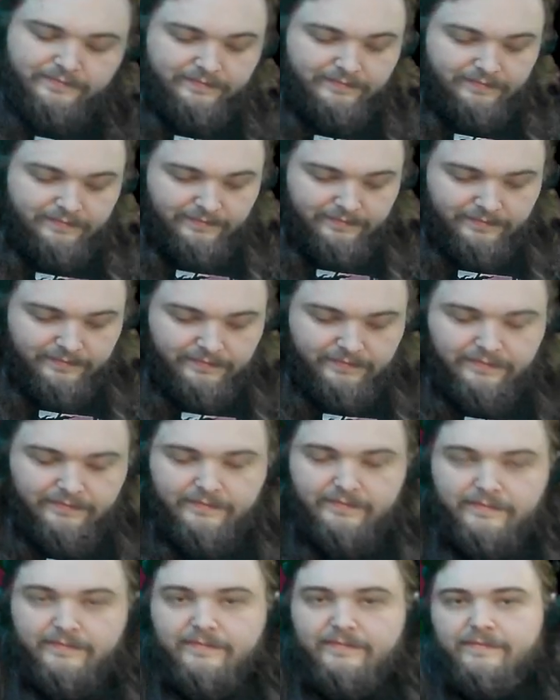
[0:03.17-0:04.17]

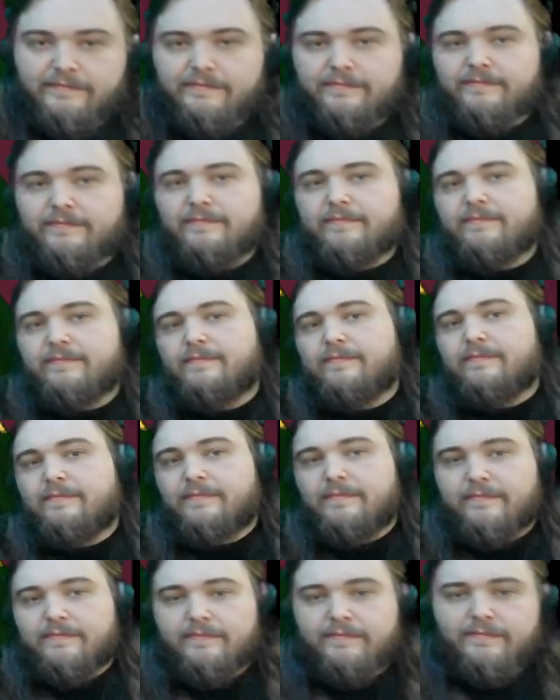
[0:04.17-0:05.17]

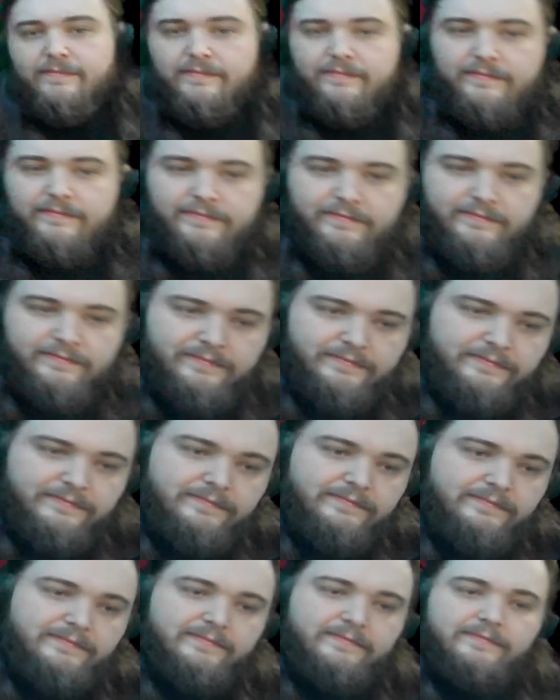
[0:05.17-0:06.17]

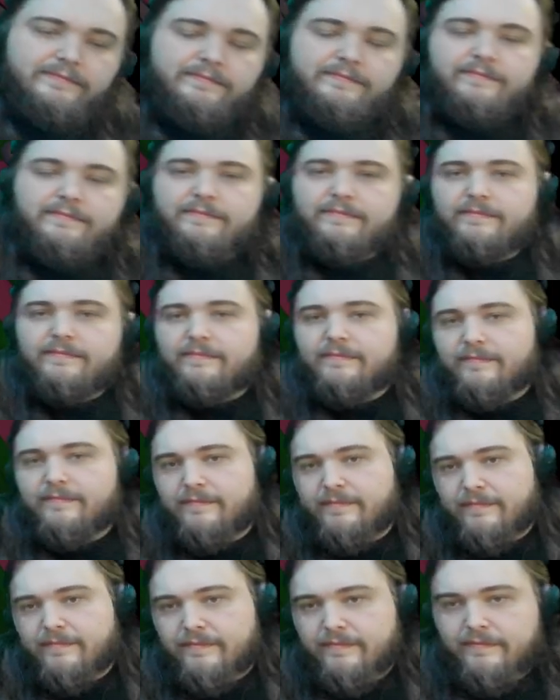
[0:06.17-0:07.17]

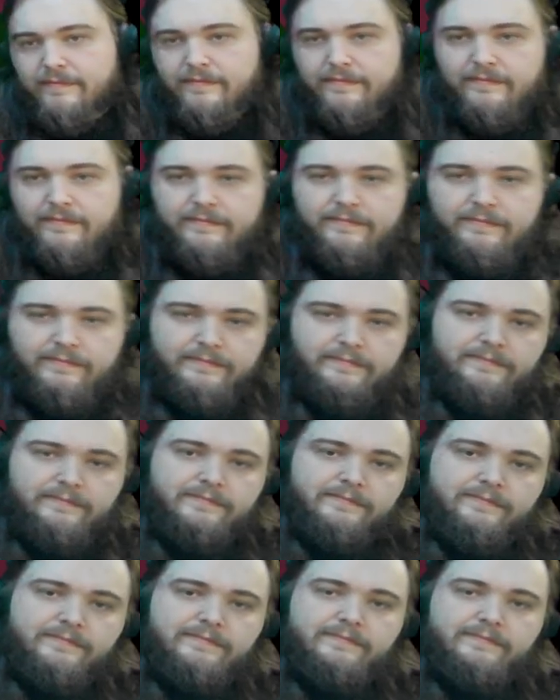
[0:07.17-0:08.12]
No words are spoken by the person on screen.